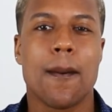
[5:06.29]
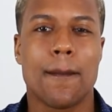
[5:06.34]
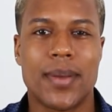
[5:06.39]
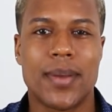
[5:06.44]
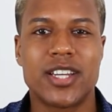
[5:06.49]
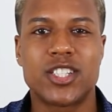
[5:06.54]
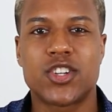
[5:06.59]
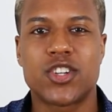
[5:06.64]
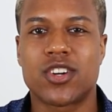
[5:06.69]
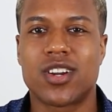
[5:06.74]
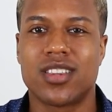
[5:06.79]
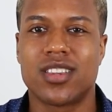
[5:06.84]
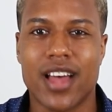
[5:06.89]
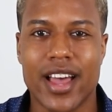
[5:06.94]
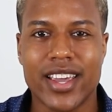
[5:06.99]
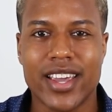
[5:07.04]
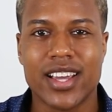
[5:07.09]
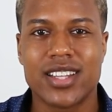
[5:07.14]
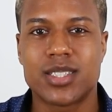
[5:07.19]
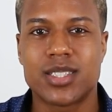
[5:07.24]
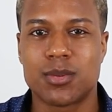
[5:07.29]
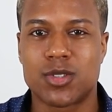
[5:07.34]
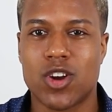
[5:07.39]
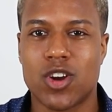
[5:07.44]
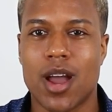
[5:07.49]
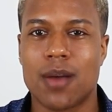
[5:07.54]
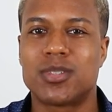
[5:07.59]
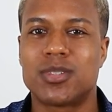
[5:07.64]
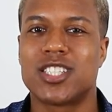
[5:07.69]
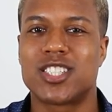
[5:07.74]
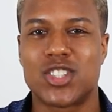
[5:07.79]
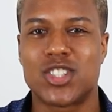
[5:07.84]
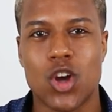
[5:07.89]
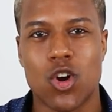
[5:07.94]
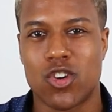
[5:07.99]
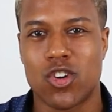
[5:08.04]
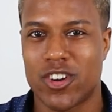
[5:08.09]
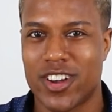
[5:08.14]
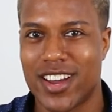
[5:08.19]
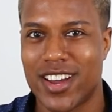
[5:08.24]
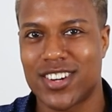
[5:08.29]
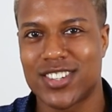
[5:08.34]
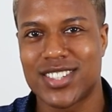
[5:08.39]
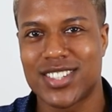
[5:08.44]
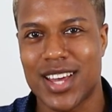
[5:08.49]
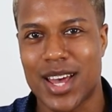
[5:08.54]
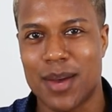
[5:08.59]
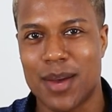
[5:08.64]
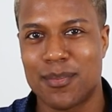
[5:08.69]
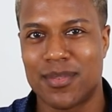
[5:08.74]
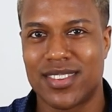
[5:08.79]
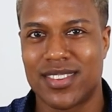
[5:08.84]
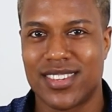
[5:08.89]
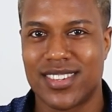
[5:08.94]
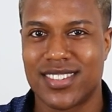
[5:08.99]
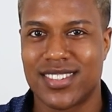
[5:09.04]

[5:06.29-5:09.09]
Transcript: be sure to like and subscribe to Snow Creators Lab.